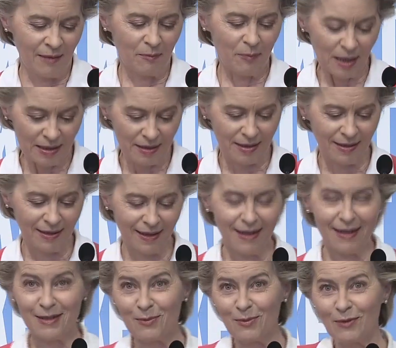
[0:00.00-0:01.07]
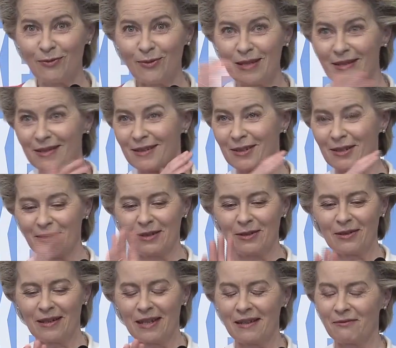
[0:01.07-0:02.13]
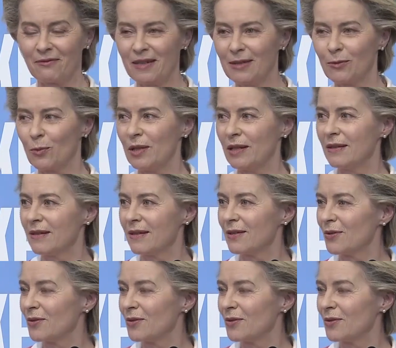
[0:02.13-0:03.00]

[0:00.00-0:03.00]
But as we've witnessed